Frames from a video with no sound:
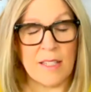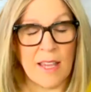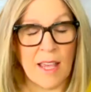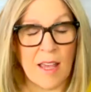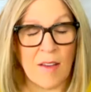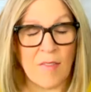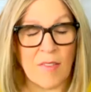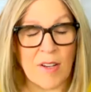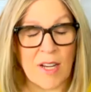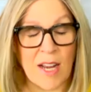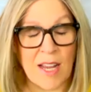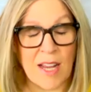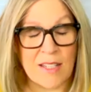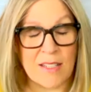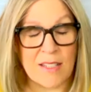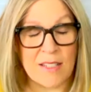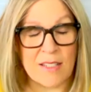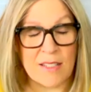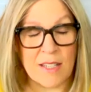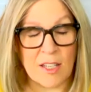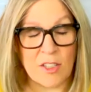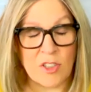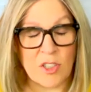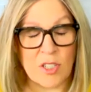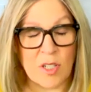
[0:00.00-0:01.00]
Kevin has
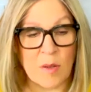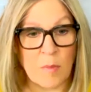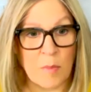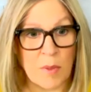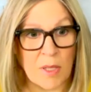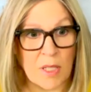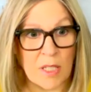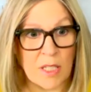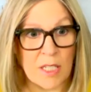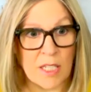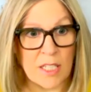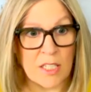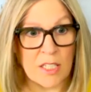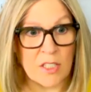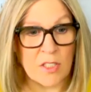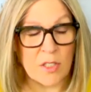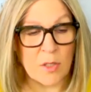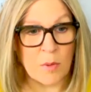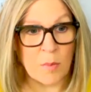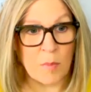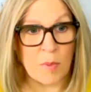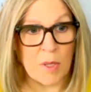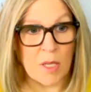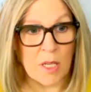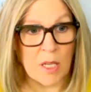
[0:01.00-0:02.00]
such an ability
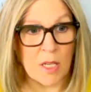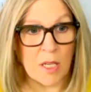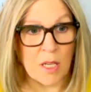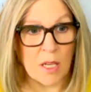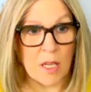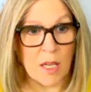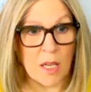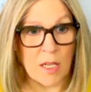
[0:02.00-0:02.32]
to be